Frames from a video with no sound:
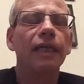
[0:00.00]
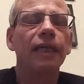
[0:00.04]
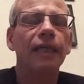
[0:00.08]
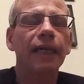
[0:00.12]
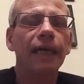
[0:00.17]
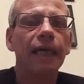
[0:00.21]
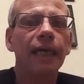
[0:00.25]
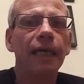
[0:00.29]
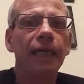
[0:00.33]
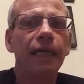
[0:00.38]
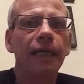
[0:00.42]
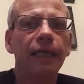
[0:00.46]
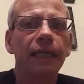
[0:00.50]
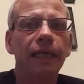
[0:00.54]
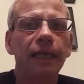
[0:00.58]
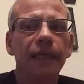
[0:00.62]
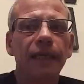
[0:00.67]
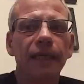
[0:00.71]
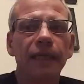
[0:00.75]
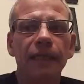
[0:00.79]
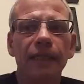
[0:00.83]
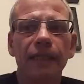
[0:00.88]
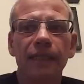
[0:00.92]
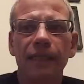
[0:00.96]

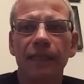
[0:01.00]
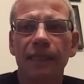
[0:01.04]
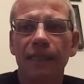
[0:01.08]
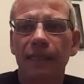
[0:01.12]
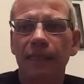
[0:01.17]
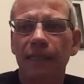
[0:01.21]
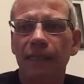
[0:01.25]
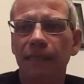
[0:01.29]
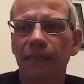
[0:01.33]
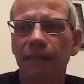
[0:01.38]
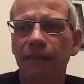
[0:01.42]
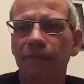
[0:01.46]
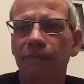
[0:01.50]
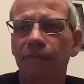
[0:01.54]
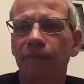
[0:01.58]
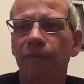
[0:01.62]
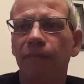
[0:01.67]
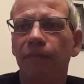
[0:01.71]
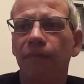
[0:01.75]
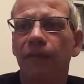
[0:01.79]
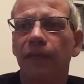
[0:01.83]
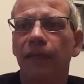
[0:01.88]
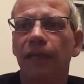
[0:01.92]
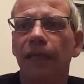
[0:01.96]
Then
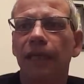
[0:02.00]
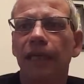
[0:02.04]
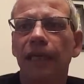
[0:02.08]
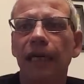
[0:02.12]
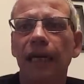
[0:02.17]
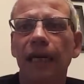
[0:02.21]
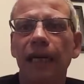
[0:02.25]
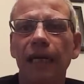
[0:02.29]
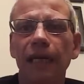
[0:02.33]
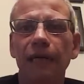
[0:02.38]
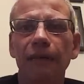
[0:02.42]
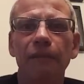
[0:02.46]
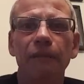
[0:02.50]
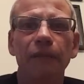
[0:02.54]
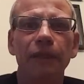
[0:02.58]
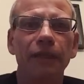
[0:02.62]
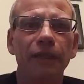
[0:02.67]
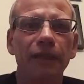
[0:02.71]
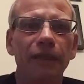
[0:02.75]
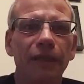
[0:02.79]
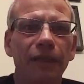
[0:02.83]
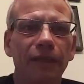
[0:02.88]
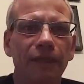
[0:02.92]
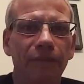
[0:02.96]
came
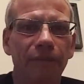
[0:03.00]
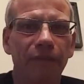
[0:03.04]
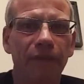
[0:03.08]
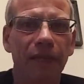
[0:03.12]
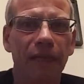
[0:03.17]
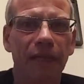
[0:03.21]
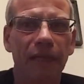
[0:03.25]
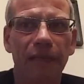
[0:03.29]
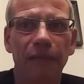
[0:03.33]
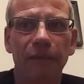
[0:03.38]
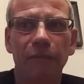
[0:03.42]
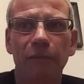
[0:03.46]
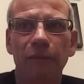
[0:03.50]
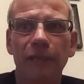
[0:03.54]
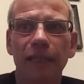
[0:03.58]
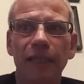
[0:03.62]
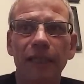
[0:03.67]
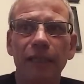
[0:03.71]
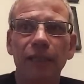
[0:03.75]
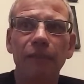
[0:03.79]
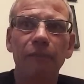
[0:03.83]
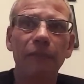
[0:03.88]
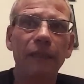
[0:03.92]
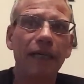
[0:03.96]
at
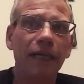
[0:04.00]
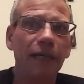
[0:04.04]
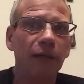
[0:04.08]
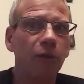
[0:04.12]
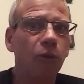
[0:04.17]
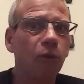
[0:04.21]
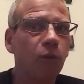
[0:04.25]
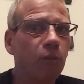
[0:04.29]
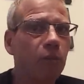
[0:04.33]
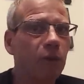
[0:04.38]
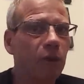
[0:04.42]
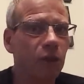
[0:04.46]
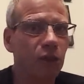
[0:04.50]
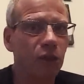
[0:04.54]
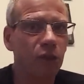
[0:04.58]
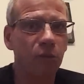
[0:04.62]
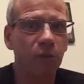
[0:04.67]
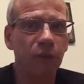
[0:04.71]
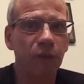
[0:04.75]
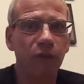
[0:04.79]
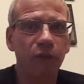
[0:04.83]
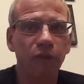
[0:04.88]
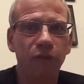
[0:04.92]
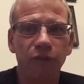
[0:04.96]
around about quarter past
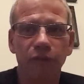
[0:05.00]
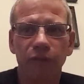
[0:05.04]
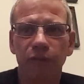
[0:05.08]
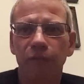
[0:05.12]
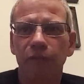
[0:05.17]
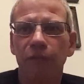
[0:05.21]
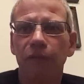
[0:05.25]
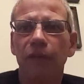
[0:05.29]
12